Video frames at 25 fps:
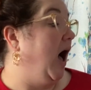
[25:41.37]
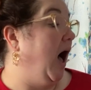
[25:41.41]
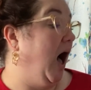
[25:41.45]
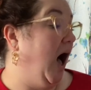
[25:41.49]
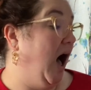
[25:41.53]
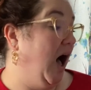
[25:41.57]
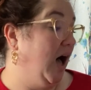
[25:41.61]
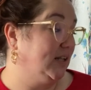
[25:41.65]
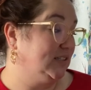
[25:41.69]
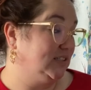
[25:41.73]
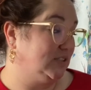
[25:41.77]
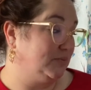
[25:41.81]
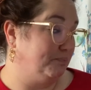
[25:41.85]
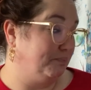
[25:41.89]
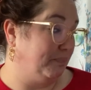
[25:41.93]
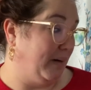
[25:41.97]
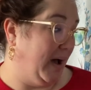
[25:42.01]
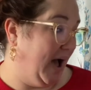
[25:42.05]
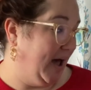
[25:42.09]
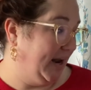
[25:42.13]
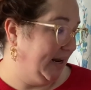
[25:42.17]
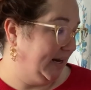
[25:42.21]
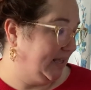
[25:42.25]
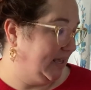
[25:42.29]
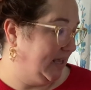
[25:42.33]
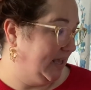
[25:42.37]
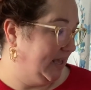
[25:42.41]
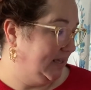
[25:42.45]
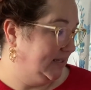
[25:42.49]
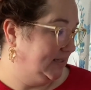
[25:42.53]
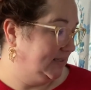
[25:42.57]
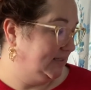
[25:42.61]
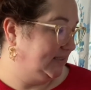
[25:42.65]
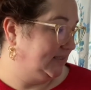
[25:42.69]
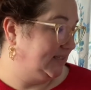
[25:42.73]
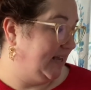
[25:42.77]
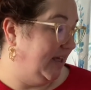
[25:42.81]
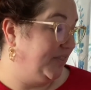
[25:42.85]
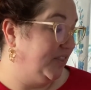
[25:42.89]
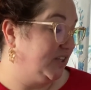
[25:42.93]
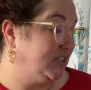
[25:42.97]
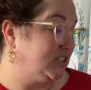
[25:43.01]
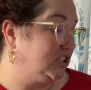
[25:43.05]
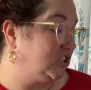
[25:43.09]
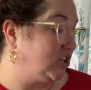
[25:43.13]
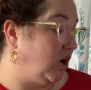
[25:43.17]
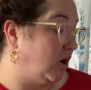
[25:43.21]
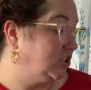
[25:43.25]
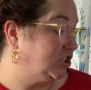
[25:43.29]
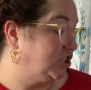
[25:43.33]
"Odds bodikins," said the
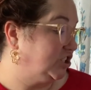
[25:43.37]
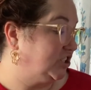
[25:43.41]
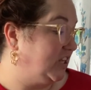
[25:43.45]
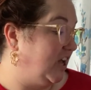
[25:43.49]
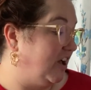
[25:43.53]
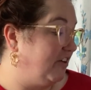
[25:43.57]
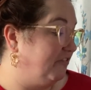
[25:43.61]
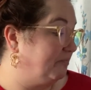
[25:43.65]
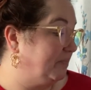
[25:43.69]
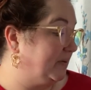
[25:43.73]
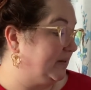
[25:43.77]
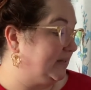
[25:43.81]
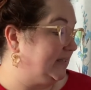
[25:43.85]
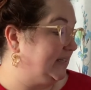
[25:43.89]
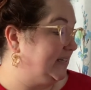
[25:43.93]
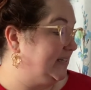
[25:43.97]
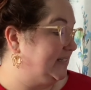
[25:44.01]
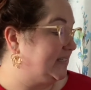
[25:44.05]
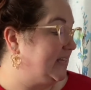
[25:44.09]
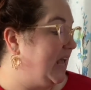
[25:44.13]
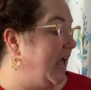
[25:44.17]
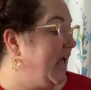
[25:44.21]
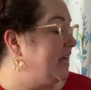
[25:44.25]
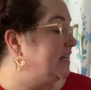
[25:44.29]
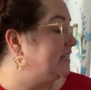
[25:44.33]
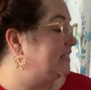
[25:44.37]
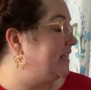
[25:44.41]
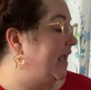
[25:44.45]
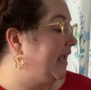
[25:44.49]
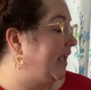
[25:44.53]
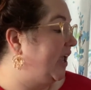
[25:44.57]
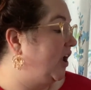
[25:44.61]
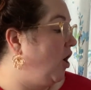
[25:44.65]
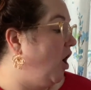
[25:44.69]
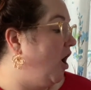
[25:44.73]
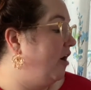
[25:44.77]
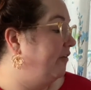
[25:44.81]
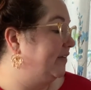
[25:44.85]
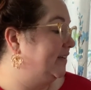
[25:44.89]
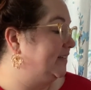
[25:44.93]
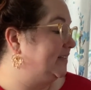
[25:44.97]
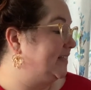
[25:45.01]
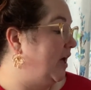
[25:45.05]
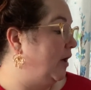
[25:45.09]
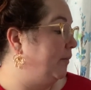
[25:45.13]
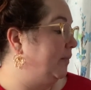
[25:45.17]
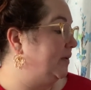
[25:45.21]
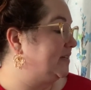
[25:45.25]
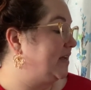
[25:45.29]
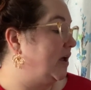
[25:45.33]
sergeant of police, taking off his
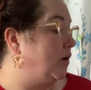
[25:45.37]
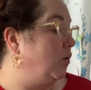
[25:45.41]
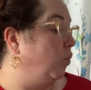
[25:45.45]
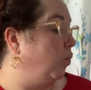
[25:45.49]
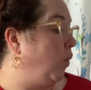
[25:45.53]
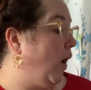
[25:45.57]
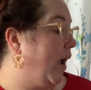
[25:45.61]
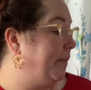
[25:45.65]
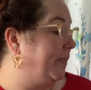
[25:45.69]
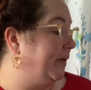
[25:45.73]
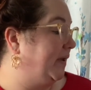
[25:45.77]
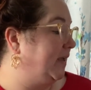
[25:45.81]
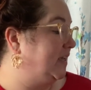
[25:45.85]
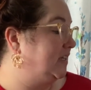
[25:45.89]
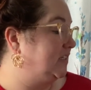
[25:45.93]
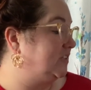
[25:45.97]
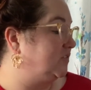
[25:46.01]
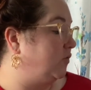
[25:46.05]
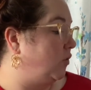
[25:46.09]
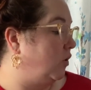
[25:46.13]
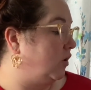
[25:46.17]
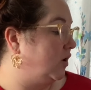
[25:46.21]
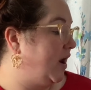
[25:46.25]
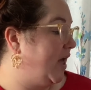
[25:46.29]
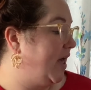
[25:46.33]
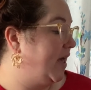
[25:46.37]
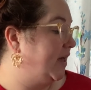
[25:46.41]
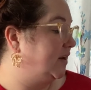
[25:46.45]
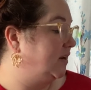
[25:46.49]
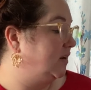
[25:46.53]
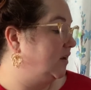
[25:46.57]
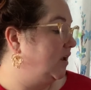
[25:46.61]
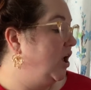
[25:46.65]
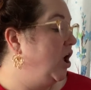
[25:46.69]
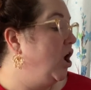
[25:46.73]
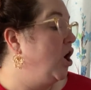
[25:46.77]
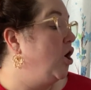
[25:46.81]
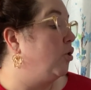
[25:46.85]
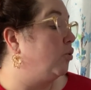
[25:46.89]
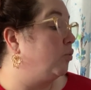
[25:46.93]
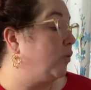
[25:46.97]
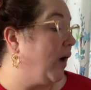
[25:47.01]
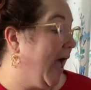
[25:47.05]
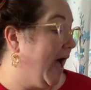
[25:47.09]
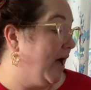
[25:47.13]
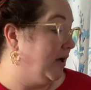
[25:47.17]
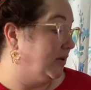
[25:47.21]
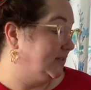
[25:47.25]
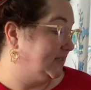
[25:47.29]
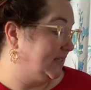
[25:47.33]
helmet and wiping his forehead.
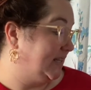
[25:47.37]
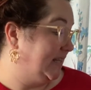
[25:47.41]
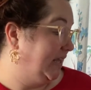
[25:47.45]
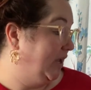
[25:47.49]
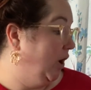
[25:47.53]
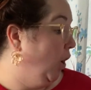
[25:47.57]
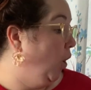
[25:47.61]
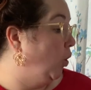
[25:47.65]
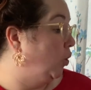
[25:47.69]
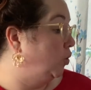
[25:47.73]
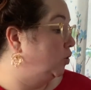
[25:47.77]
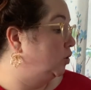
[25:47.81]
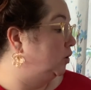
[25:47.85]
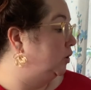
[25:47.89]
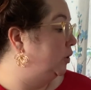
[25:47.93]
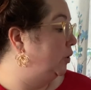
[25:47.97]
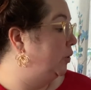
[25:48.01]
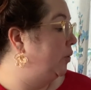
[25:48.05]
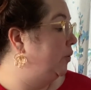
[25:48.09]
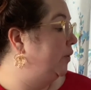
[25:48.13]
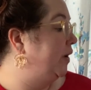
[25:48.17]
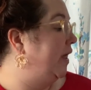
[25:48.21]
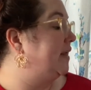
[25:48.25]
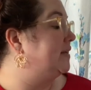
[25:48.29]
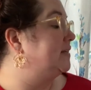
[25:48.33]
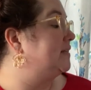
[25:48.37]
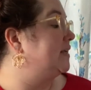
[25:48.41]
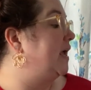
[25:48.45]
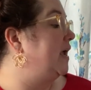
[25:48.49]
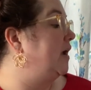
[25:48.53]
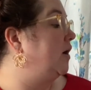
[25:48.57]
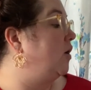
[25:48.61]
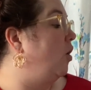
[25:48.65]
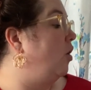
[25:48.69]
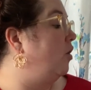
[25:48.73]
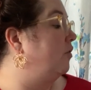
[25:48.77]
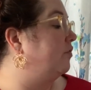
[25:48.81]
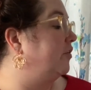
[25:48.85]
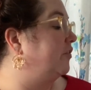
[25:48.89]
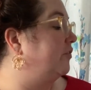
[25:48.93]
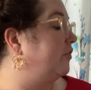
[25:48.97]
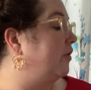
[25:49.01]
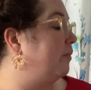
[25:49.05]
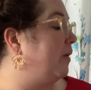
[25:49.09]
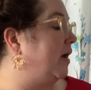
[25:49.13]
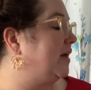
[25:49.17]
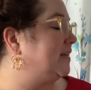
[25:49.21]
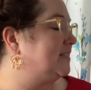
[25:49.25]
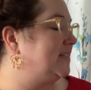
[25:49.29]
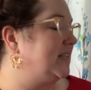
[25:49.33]
"Rouse the old loon and take over
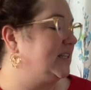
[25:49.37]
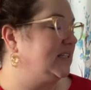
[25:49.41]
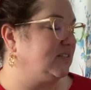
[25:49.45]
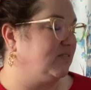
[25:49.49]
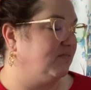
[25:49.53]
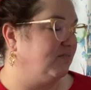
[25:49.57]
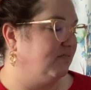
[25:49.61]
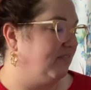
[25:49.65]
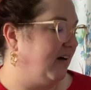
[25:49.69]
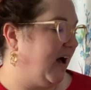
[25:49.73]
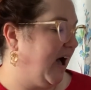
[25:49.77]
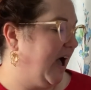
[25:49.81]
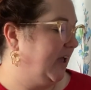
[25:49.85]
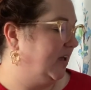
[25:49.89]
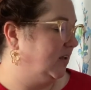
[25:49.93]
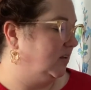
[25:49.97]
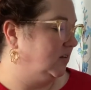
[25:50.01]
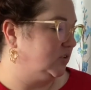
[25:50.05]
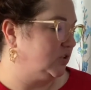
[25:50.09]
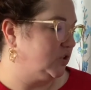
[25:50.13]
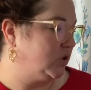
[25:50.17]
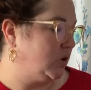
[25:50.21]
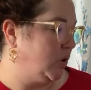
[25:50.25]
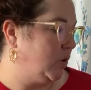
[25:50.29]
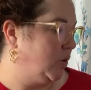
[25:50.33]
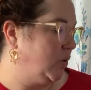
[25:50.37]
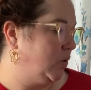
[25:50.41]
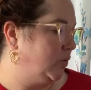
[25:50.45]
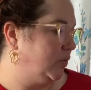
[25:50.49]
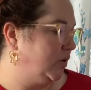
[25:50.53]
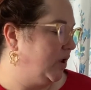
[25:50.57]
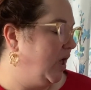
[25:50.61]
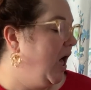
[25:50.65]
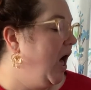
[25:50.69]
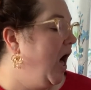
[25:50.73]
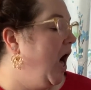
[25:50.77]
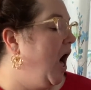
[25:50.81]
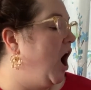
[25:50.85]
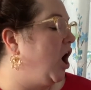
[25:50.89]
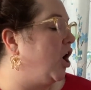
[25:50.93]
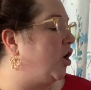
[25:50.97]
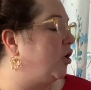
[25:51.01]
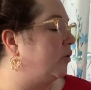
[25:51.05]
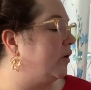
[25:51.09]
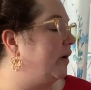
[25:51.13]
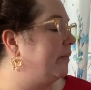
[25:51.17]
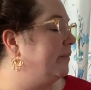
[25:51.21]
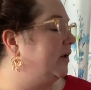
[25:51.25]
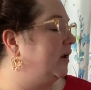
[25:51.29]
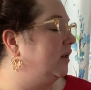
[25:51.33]
from us this vile toad, a
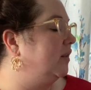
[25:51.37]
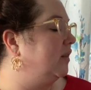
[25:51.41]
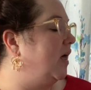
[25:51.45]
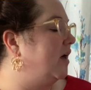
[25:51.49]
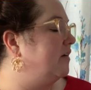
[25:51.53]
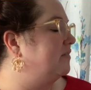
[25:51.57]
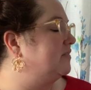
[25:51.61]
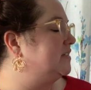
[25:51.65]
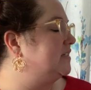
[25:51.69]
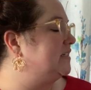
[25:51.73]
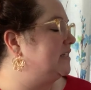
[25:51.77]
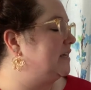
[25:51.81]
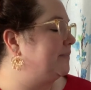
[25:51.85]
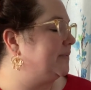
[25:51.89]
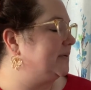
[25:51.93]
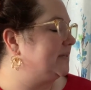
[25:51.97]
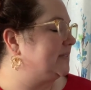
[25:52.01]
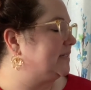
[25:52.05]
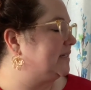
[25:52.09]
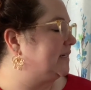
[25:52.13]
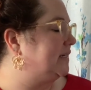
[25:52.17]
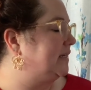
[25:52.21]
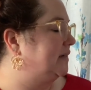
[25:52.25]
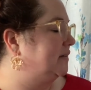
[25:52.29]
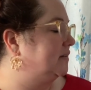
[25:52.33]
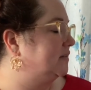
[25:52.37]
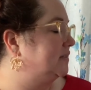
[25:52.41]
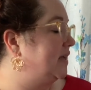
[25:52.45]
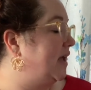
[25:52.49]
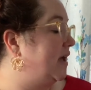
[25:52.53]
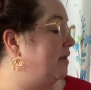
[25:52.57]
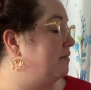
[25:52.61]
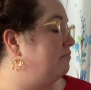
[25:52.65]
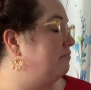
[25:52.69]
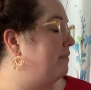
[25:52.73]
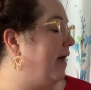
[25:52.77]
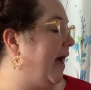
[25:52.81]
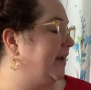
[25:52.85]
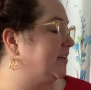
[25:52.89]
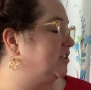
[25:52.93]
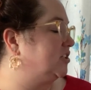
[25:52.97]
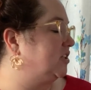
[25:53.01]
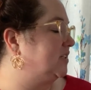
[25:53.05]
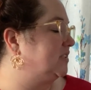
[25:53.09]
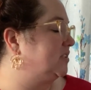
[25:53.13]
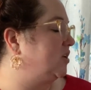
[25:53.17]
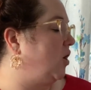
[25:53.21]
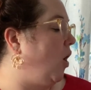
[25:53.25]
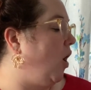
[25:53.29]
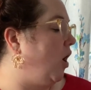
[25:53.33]
criminal of deepest guilt and
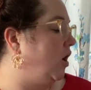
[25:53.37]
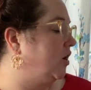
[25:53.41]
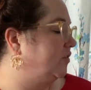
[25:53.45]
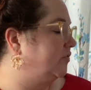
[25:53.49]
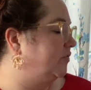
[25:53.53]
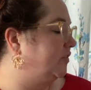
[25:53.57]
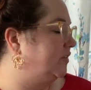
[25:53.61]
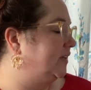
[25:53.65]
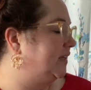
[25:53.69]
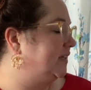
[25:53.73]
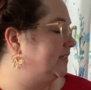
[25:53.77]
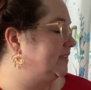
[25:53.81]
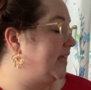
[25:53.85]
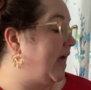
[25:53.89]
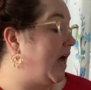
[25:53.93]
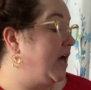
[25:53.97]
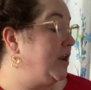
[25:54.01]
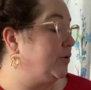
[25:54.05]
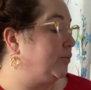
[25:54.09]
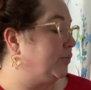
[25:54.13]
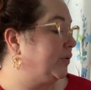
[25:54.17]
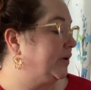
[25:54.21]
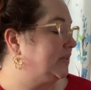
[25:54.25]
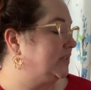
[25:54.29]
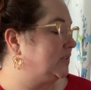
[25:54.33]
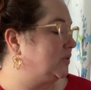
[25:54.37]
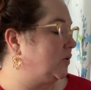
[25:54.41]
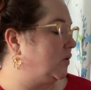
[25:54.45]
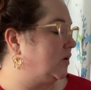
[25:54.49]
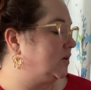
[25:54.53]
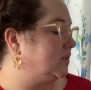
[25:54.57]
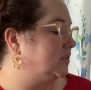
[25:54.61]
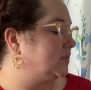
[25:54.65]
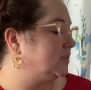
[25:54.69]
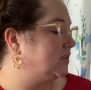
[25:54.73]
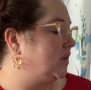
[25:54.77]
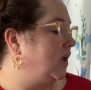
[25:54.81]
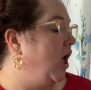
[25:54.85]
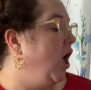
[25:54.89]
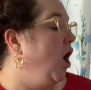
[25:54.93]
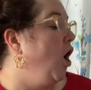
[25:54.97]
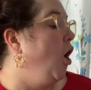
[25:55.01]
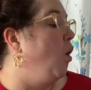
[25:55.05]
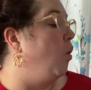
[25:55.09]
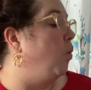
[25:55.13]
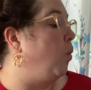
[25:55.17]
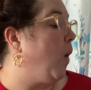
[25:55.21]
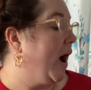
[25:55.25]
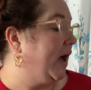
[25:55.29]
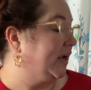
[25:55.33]
matchless artfulness and resource.
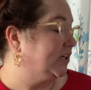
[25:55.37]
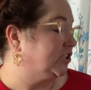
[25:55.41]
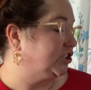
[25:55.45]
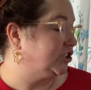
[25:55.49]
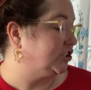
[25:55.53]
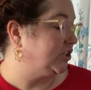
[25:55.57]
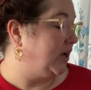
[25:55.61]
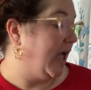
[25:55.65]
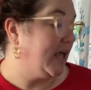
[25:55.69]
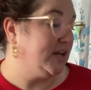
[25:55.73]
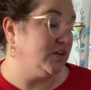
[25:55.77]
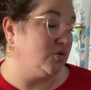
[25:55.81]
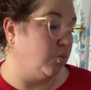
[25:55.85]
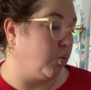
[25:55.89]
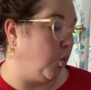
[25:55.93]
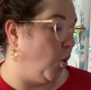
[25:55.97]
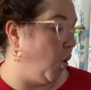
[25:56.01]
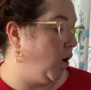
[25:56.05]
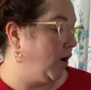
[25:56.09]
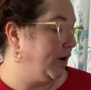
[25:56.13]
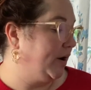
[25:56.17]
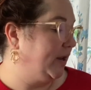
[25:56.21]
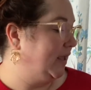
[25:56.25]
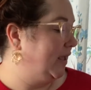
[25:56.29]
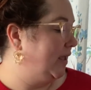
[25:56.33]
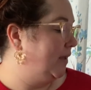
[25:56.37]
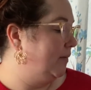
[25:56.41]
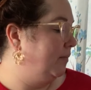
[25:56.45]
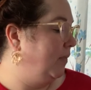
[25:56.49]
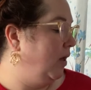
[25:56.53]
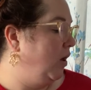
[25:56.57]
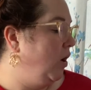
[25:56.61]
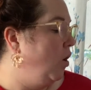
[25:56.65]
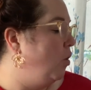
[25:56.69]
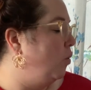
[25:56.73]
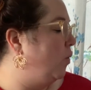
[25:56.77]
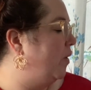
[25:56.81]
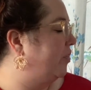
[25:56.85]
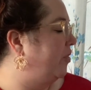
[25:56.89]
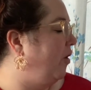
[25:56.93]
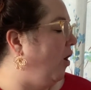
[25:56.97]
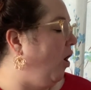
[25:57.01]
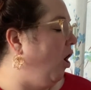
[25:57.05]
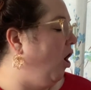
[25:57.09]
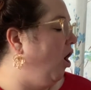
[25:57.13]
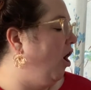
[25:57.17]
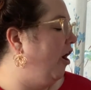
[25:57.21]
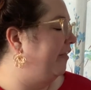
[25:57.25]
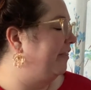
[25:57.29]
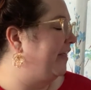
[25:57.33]
Watch and ward him with
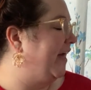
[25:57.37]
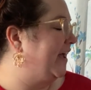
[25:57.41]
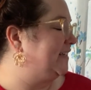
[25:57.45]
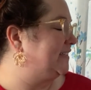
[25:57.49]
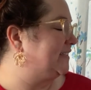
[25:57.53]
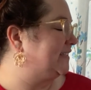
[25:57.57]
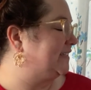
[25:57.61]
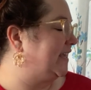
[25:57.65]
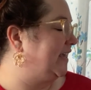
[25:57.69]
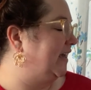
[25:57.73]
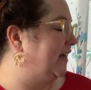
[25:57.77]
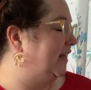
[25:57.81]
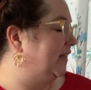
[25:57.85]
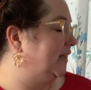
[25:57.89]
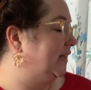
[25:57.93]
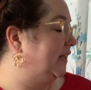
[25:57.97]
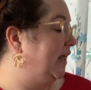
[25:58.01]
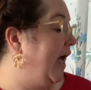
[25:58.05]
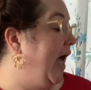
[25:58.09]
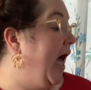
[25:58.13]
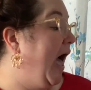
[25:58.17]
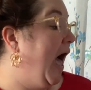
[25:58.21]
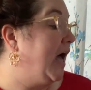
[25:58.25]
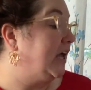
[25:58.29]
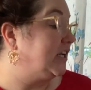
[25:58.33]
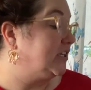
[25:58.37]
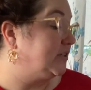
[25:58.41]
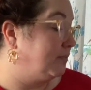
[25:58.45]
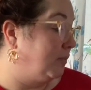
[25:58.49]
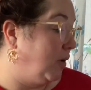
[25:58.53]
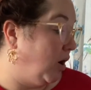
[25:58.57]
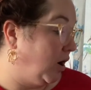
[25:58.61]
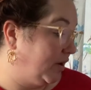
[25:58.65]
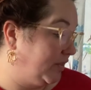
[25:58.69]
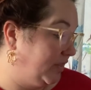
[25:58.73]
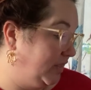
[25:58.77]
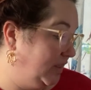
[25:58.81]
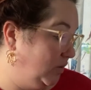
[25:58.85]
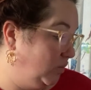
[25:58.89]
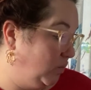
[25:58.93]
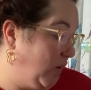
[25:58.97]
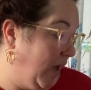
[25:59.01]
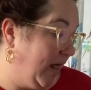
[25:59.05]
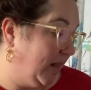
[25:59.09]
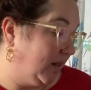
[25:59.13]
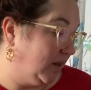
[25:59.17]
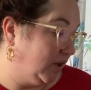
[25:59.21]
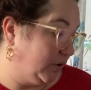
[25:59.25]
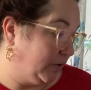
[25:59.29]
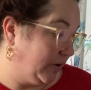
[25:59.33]
all thy skill, and mark thee
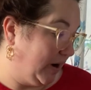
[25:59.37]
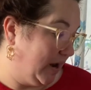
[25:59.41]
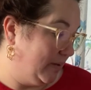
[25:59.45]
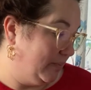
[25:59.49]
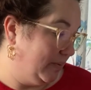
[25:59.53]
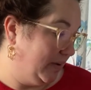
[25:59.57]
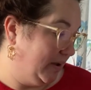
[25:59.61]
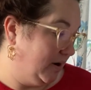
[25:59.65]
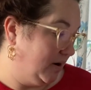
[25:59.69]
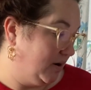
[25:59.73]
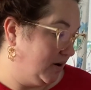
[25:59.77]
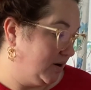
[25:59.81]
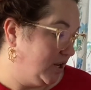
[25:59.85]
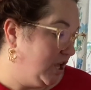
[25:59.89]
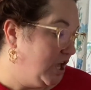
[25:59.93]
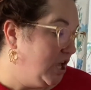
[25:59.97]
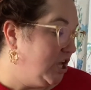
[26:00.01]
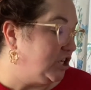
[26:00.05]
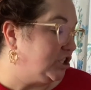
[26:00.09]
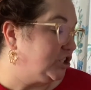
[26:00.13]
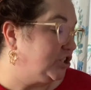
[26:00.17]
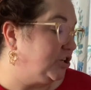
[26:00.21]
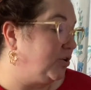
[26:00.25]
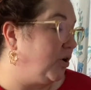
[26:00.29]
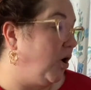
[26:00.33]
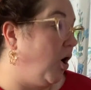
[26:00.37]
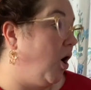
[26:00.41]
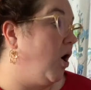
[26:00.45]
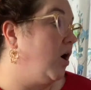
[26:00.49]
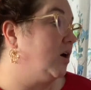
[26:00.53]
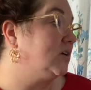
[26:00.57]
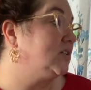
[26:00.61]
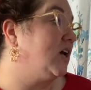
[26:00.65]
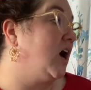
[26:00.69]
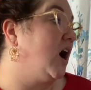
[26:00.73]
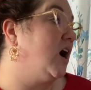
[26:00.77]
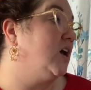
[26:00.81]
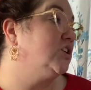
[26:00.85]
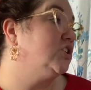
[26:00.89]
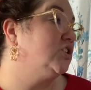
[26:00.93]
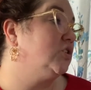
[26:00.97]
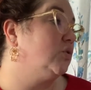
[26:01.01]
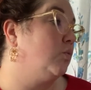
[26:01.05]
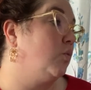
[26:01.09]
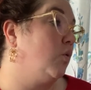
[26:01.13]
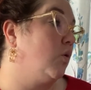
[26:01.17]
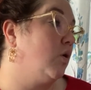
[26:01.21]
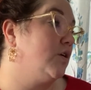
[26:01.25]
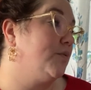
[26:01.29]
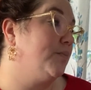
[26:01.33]
well, Greybeard, should aught
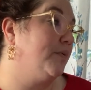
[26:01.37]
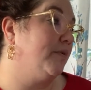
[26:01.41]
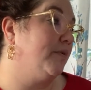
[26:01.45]
untoward